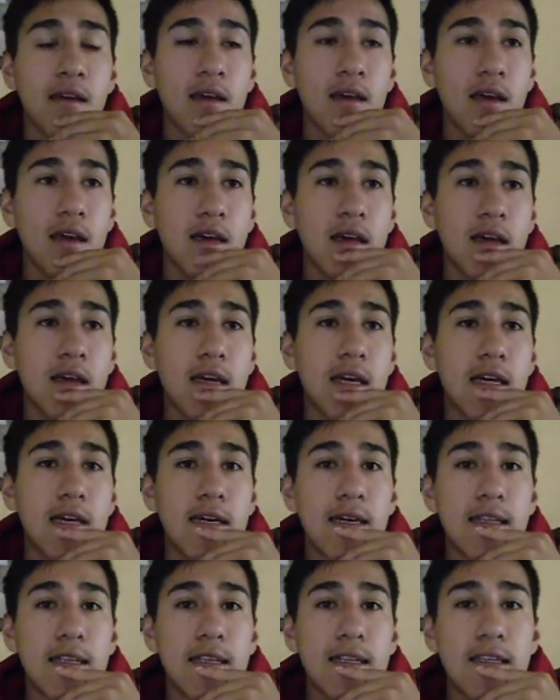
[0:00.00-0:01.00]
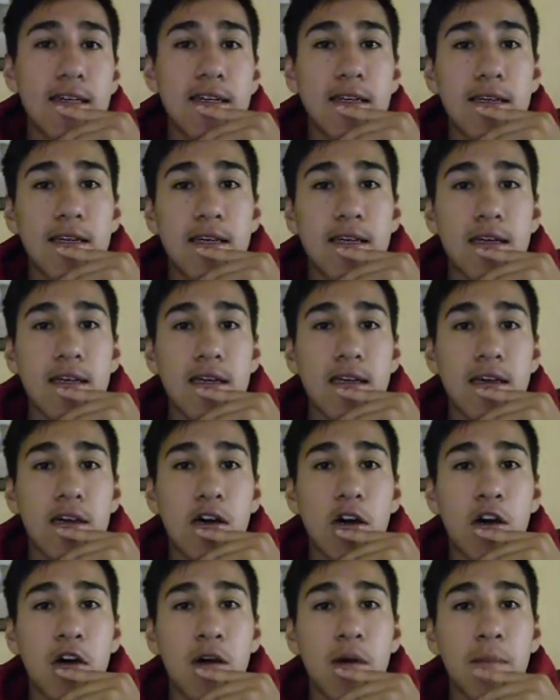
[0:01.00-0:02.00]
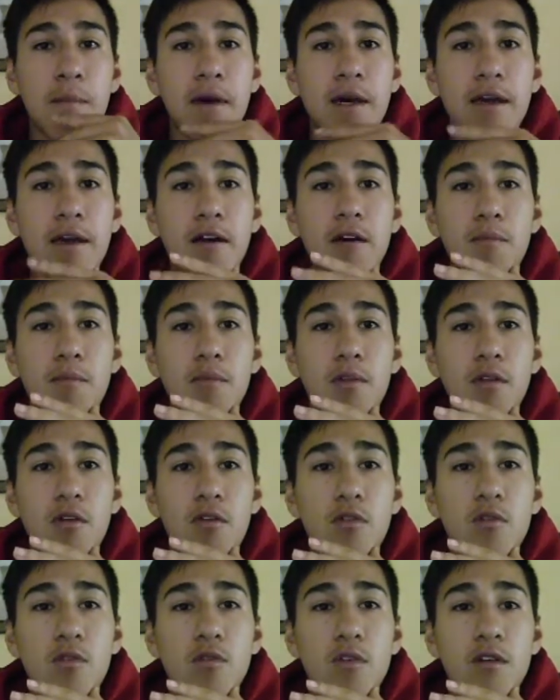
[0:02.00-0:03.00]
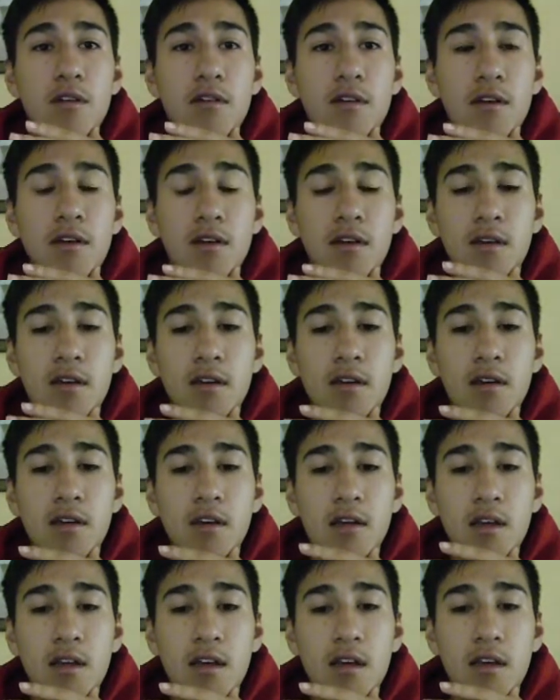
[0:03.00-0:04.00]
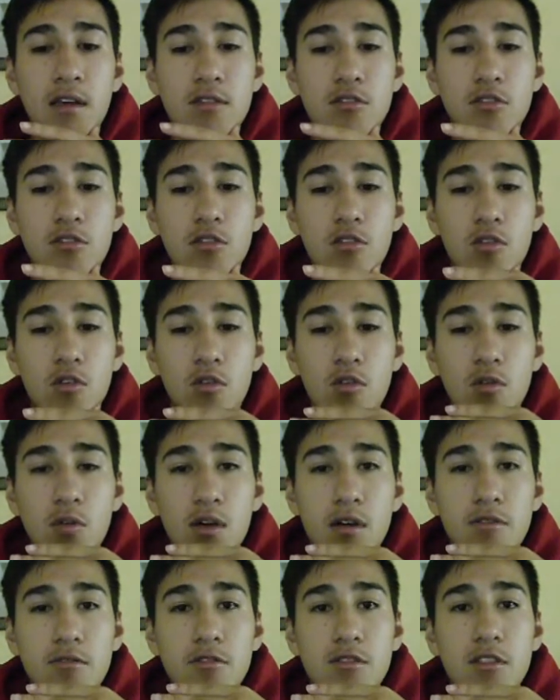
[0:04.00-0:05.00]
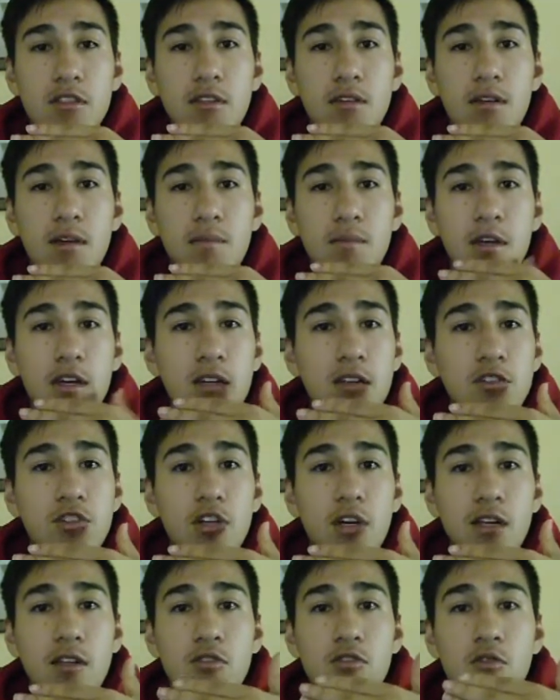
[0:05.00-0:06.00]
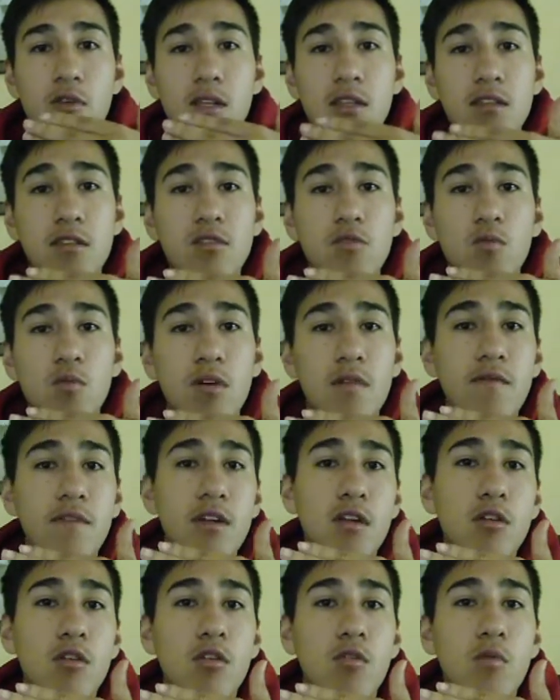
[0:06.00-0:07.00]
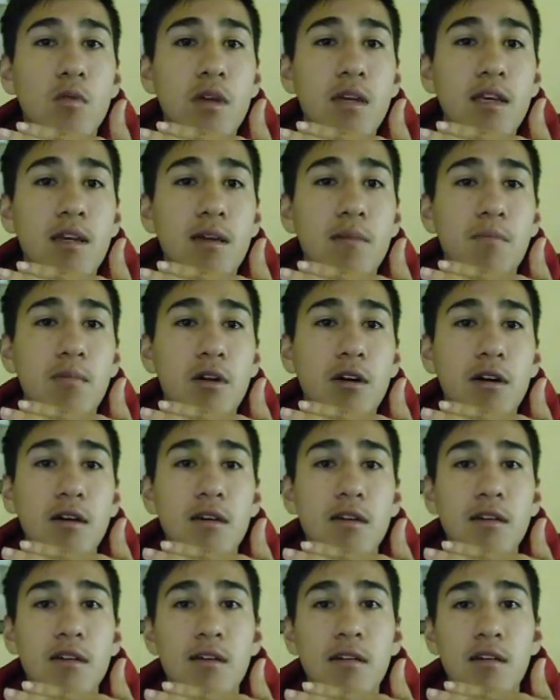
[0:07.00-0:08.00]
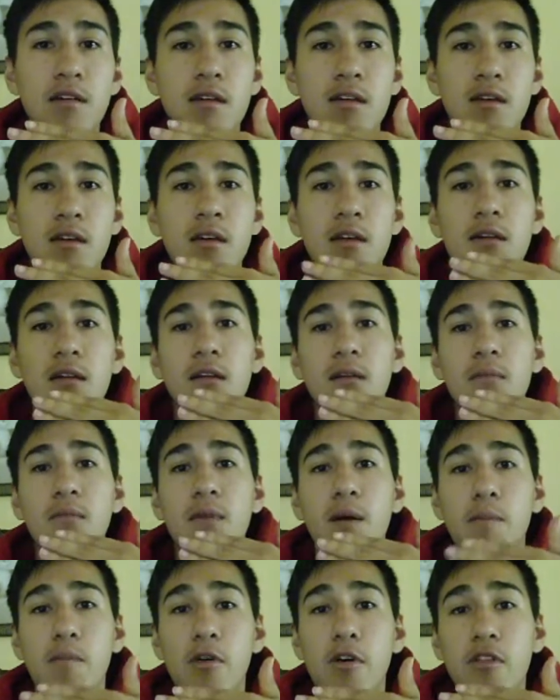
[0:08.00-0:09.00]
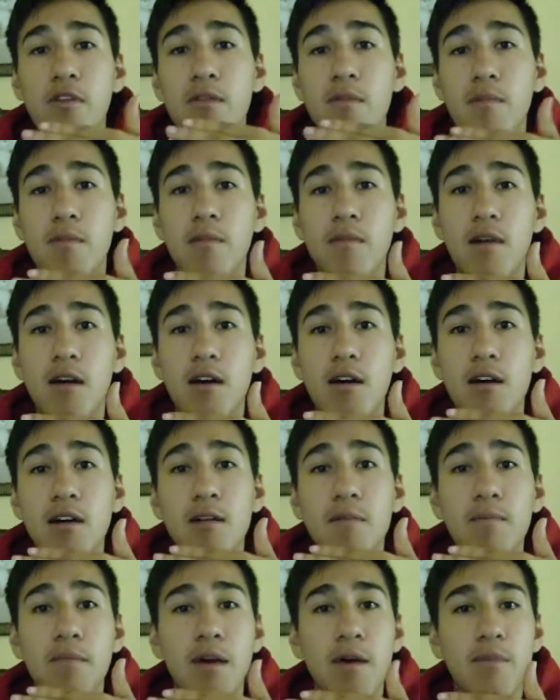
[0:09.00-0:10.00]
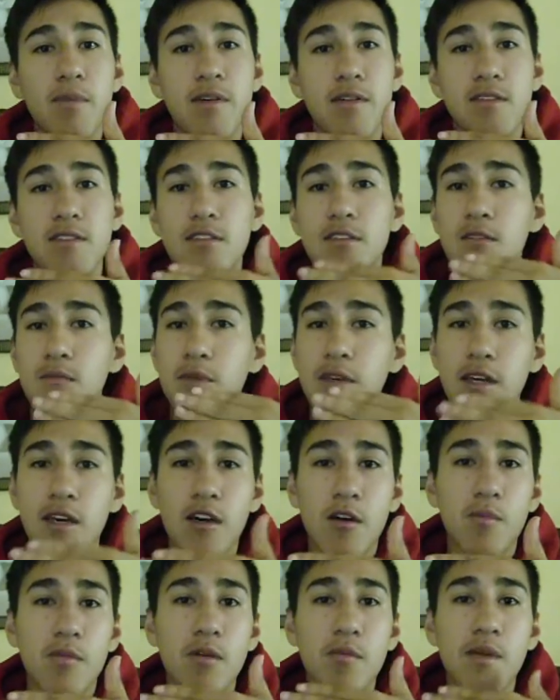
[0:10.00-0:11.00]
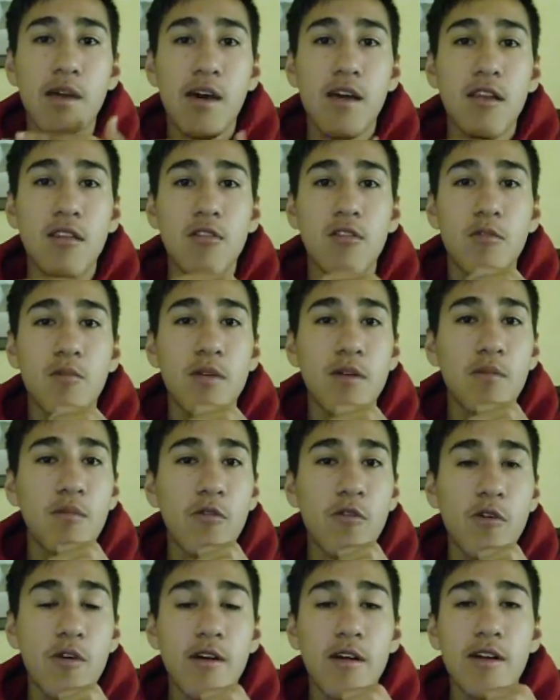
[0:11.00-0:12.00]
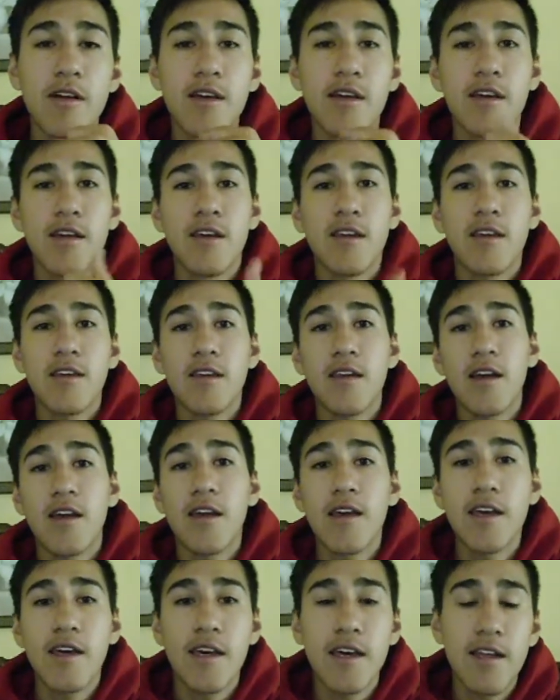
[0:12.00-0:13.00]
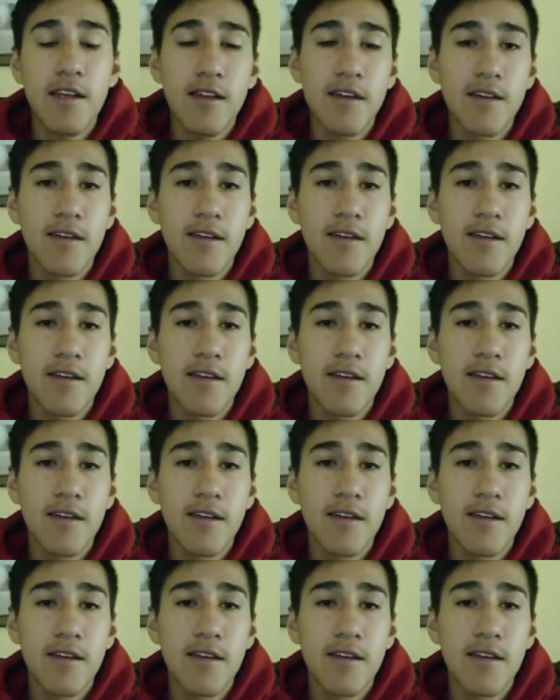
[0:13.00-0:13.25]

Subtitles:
And on my upload, so I'm going to try to do at least one video a week, but my brother, Pepe, he's going to be helping me out a little bit more, and